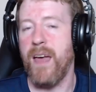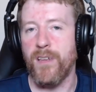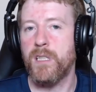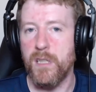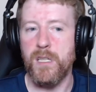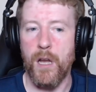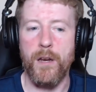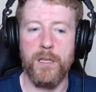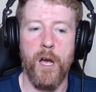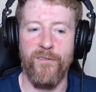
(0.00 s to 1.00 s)
Yeah, there's, there's a
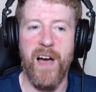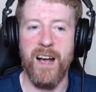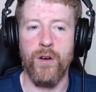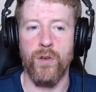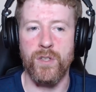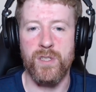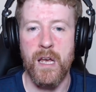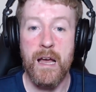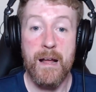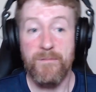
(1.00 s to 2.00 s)
lot of tough angles